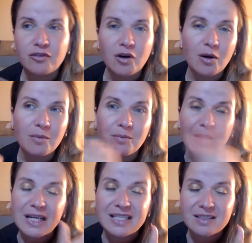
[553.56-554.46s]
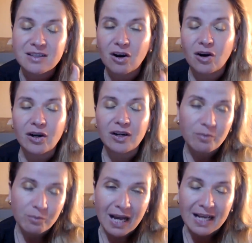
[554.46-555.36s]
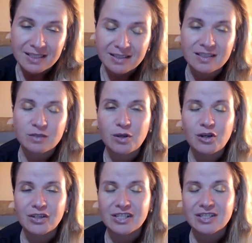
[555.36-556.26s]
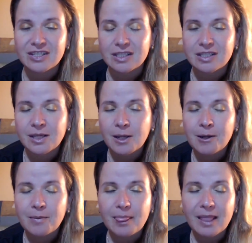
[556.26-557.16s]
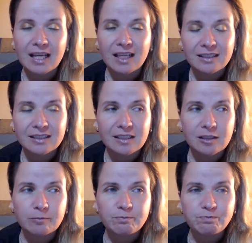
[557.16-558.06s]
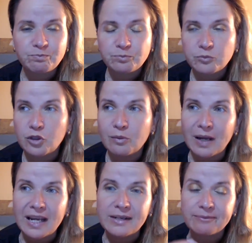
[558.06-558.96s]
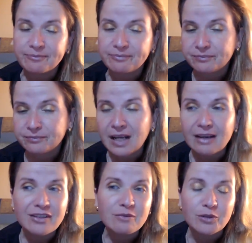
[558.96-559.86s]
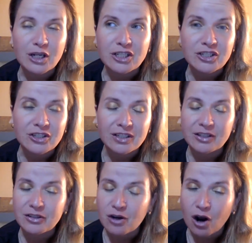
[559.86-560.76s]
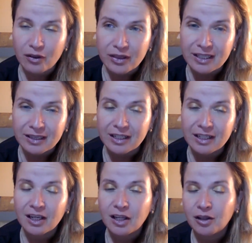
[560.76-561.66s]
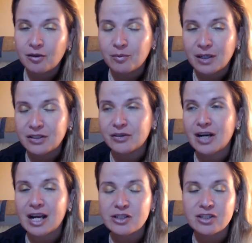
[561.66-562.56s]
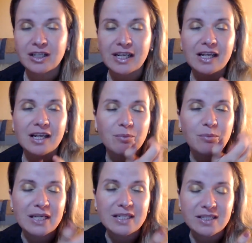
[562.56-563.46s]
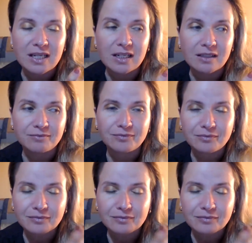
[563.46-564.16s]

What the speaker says: from based on past experiences. And you may have the impression that you're authentic, but you're actually basing